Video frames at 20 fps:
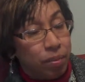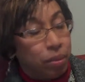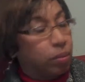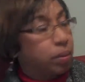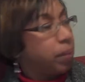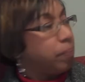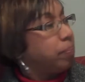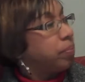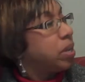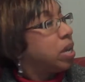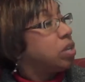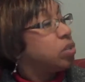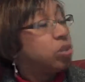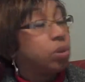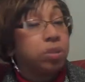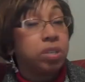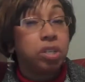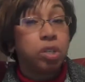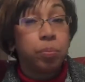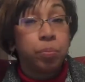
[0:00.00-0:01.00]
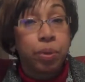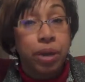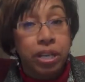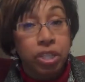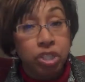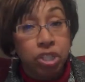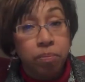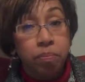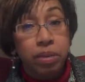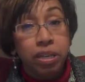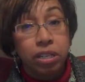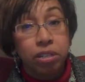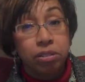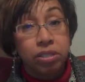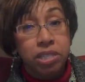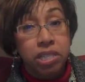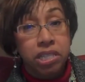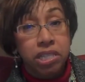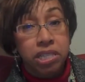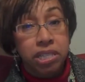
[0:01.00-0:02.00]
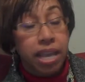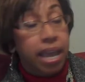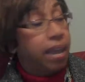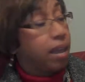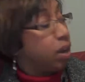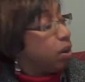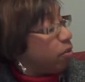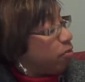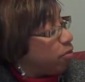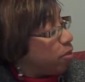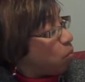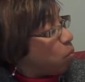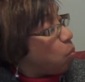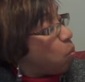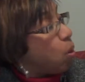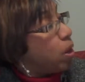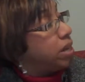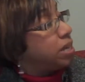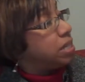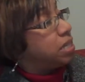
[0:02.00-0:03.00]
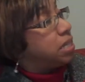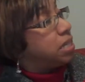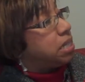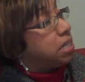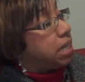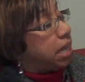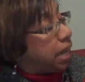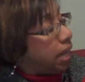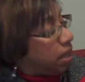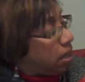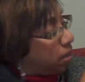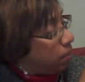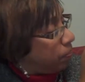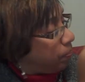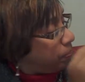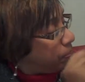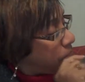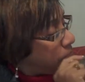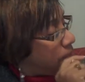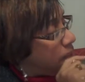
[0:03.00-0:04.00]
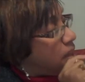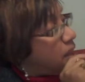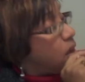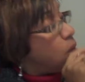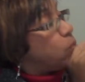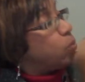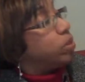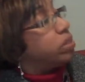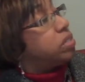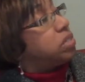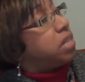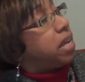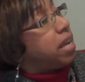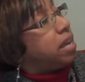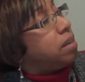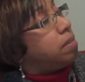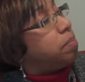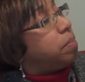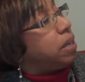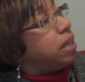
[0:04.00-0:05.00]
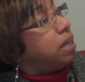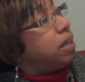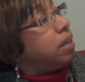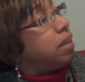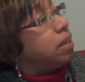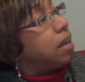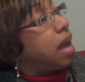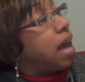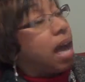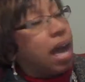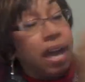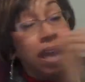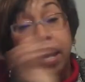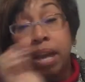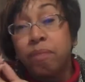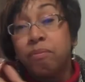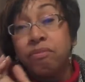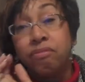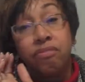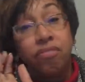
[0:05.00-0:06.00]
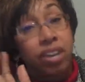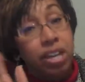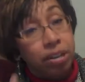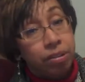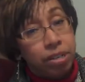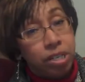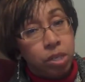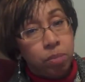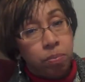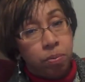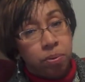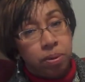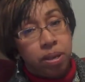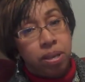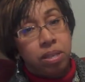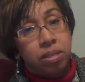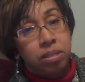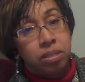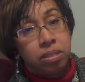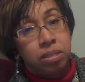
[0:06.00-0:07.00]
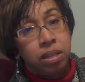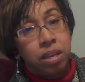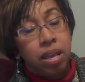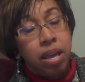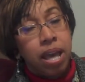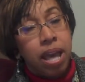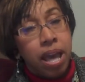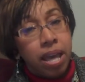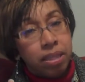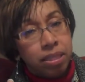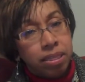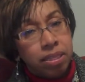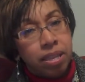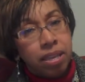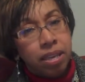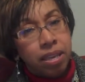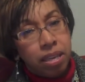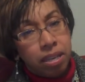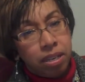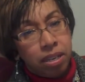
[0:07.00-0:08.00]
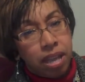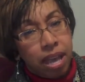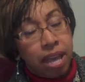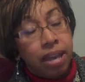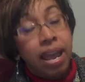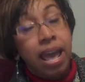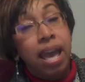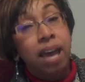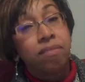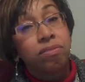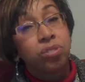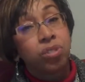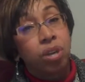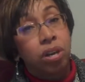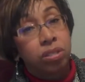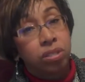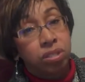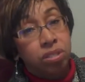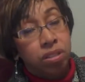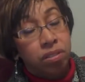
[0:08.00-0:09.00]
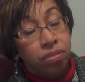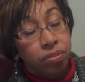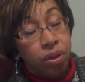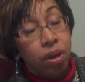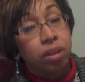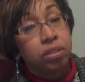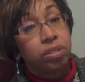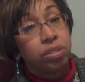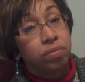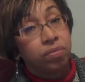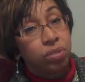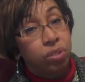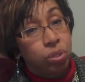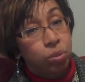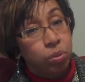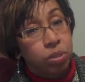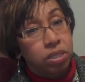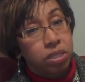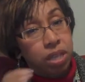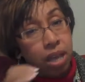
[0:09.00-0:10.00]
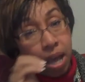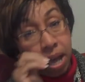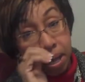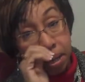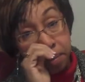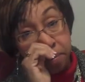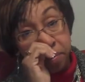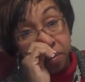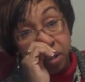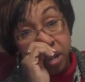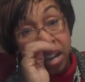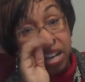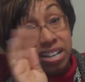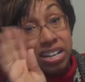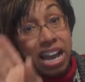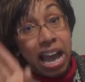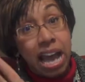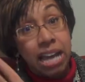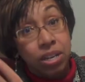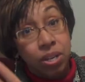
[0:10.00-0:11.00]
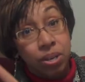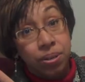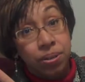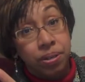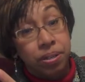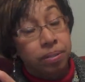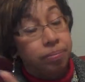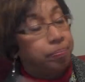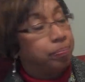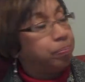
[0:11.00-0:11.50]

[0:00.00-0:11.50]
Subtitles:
Okay. So the depression meter is a scale from 1 to 10, with 10 being I am very depressed and thinking and have thoughts of suicide. Okay, not good.